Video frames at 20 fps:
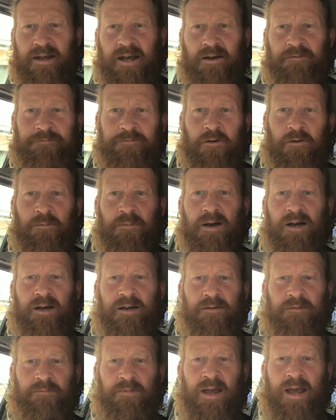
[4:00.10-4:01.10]
out from
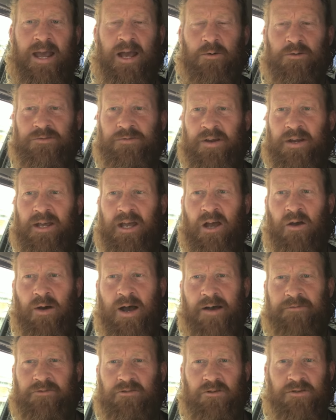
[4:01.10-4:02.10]
Howard's video.
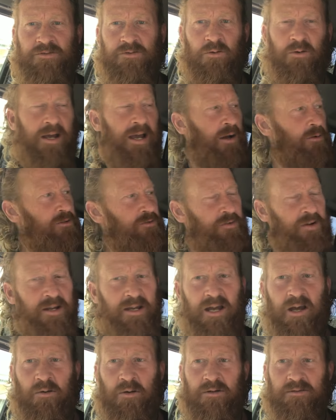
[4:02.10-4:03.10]
After I saw Howard's
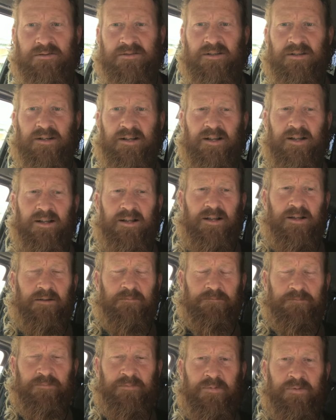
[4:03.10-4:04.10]
video,
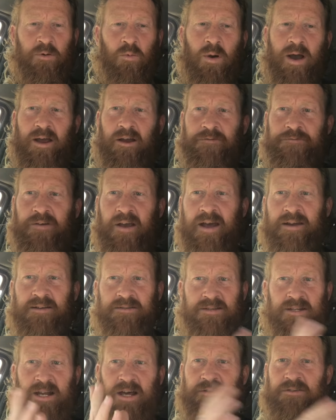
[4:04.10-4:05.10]
the way I found
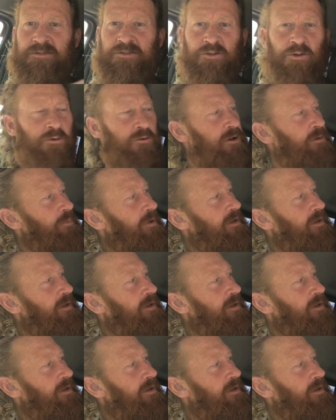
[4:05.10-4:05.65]
it's another story,